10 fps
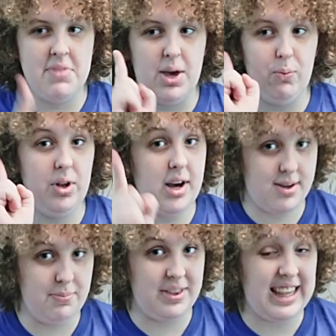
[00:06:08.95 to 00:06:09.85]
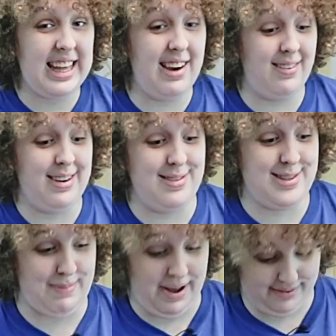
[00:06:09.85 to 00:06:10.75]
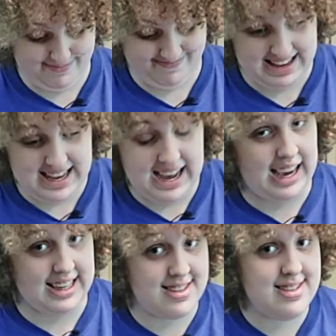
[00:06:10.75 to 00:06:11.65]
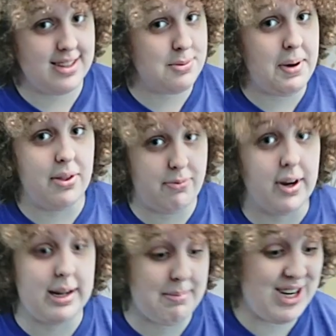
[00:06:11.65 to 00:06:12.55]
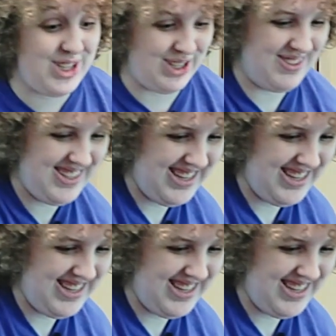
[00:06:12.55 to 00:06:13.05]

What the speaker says: It will not completely get rid of the smell. I can still smell the funk in my shoes.